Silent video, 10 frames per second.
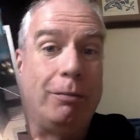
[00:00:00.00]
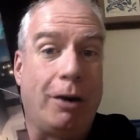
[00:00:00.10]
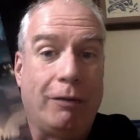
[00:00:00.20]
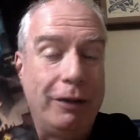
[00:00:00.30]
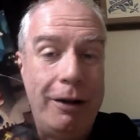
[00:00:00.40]

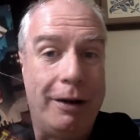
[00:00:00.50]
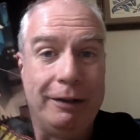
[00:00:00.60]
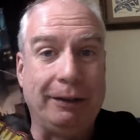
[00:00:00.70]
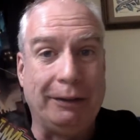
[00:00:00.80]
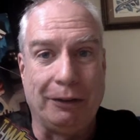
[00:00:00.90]
Marvel
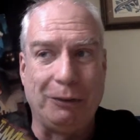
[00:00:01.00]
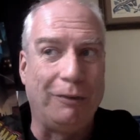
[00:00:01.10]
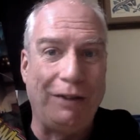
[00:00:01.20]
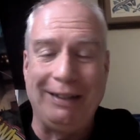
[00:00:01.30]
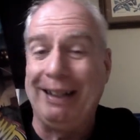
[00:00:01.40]
artists. He's also a
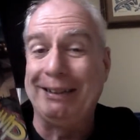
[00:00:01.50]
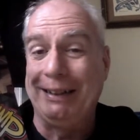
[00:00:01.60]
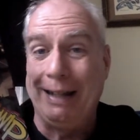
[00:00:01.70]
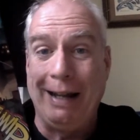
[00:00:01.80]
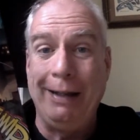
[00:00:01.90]

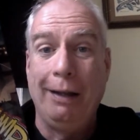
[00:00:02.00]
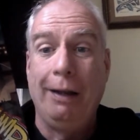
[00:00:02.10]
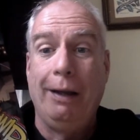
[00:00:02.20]
fantastic guy,